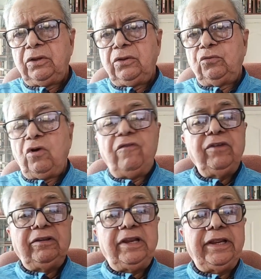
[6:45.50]
So
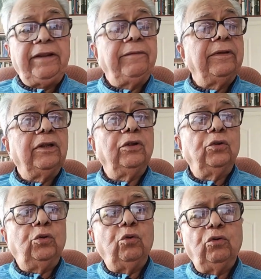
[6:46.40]
obviously,
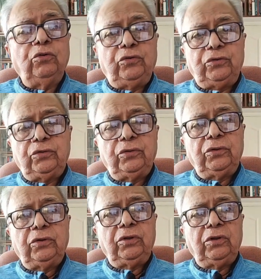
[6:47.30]
those
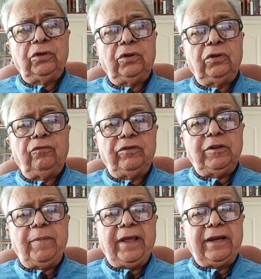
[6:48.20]
with
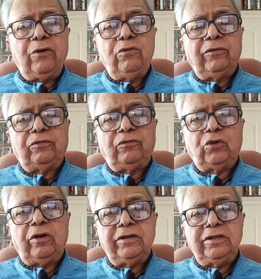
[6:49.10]
the background of
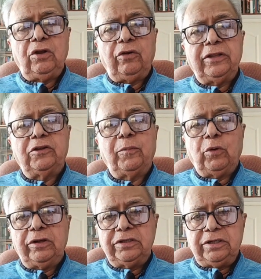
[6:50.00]
sociology or
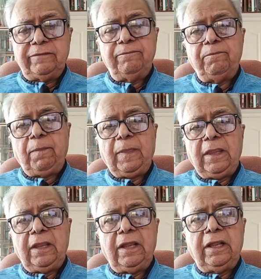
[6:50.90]
anthropology,
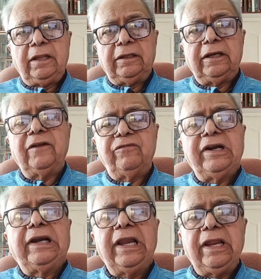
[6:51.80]
they
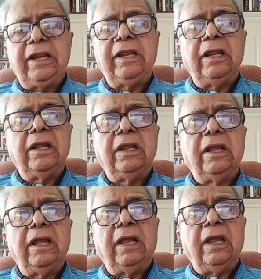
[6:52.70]
definitely
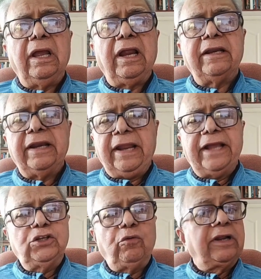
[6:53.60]
get an
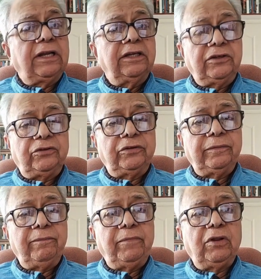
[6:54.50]
edge over others
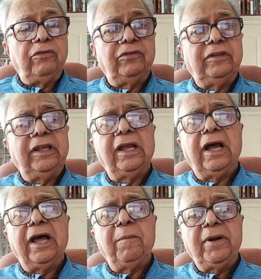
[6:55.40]
because they
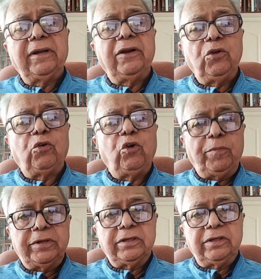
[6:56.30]
are better
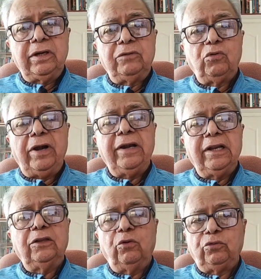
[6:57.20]
equipped to
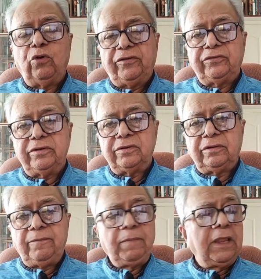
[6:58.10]
handle those questions.
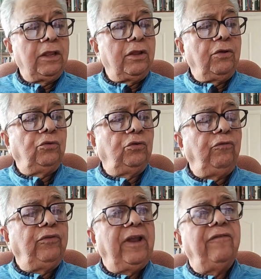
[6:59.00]
So
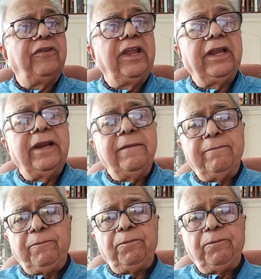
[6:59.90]
we have taken